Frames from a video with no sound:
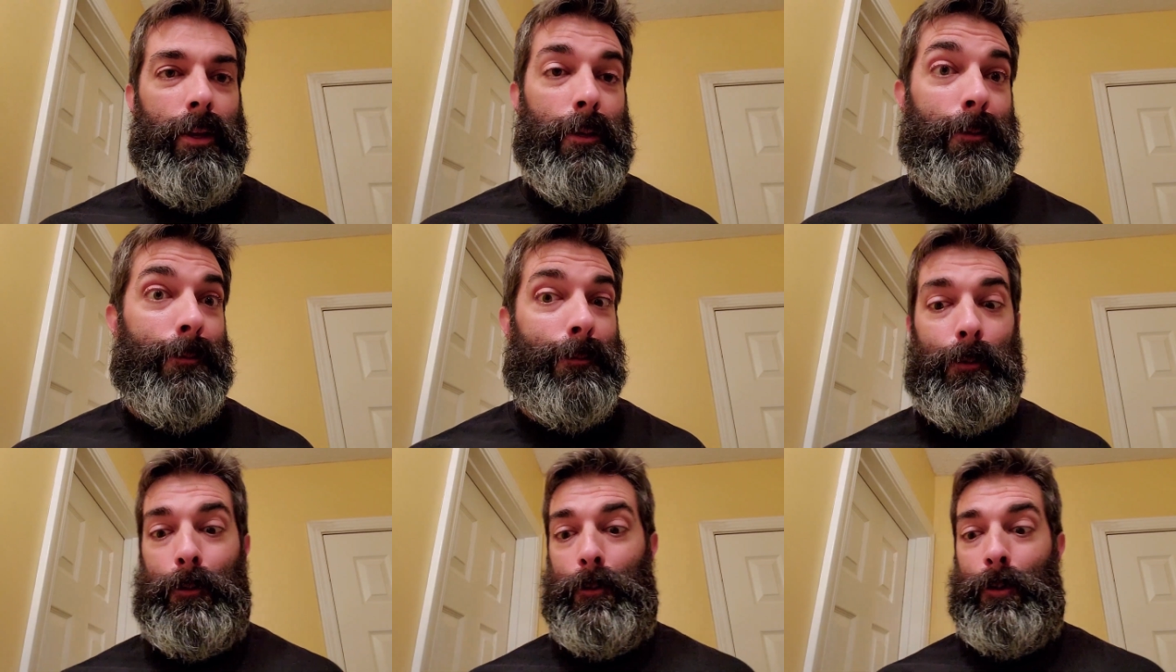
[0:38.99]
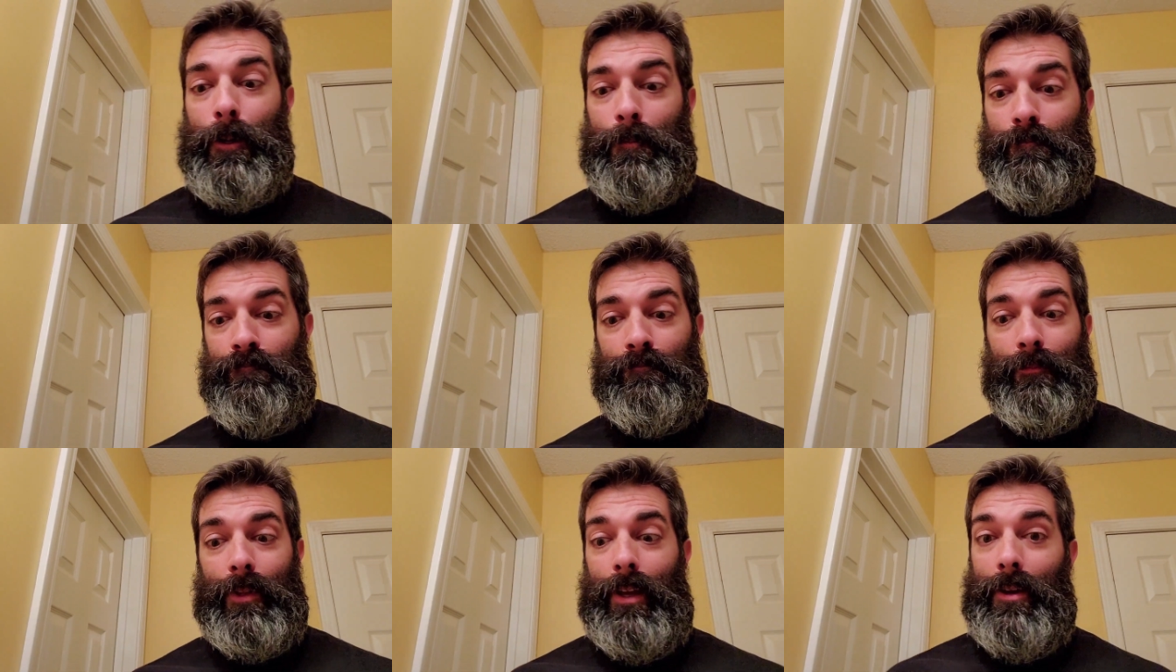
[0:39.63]
So
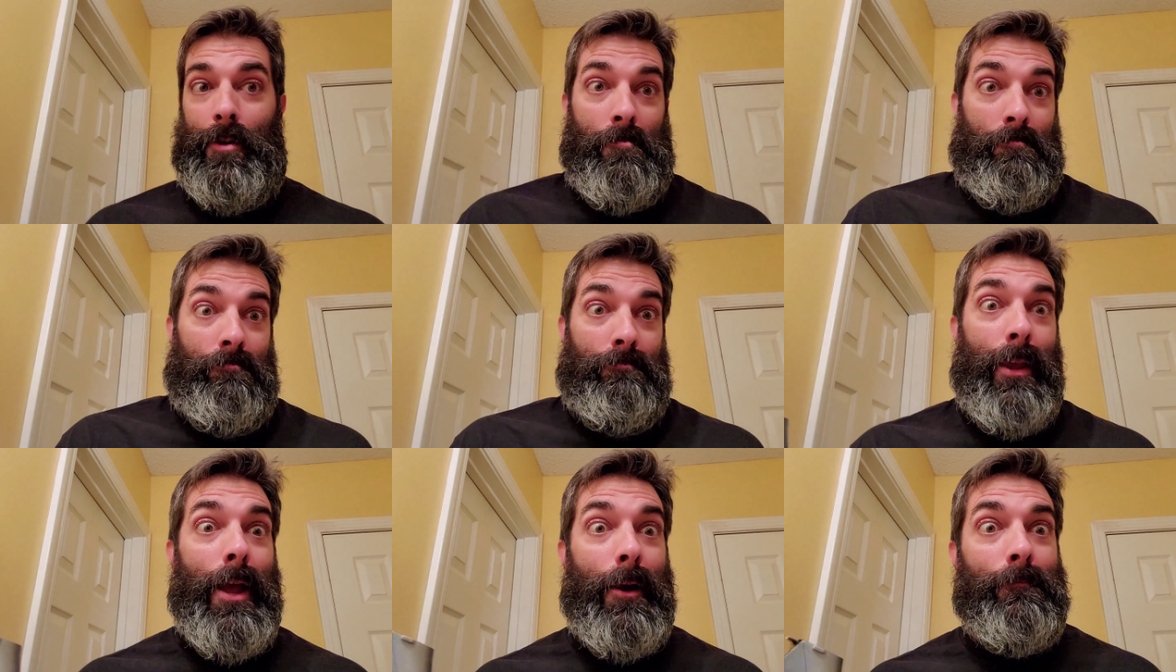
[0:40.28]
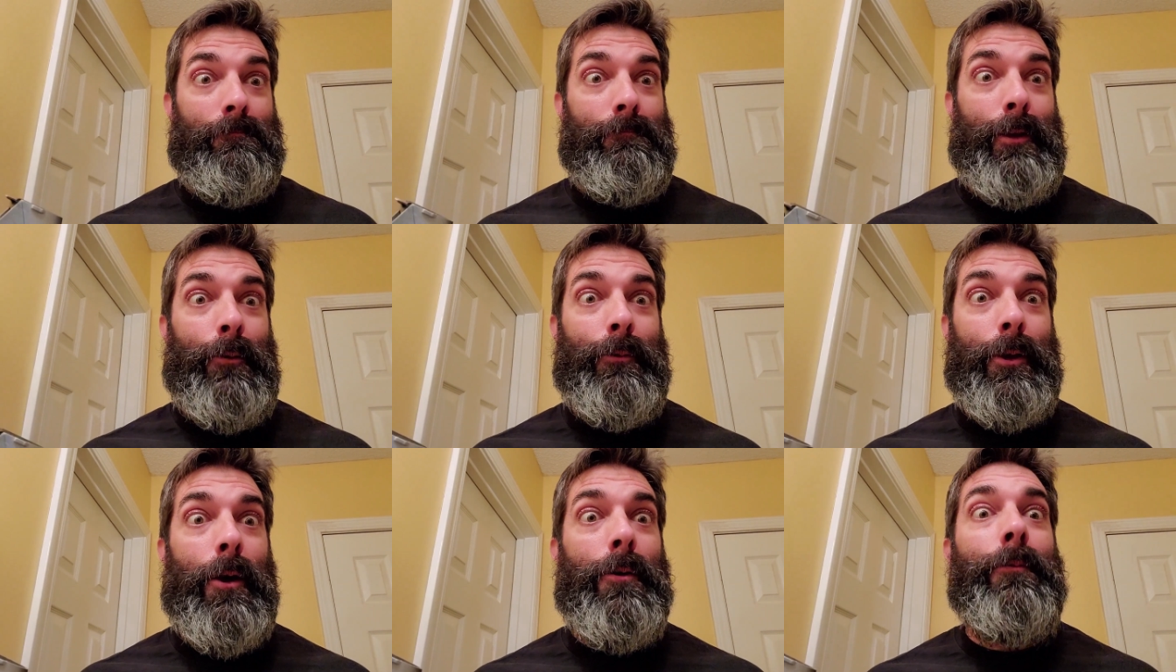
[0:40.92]
yeah, here we
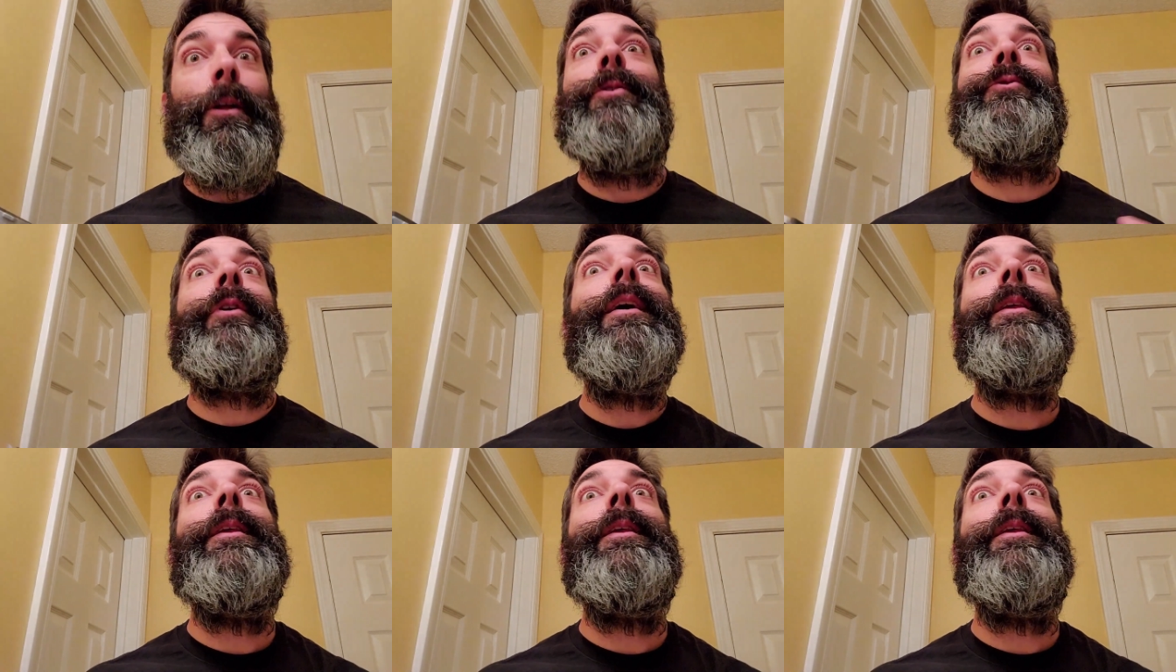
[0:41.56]
go. Let's try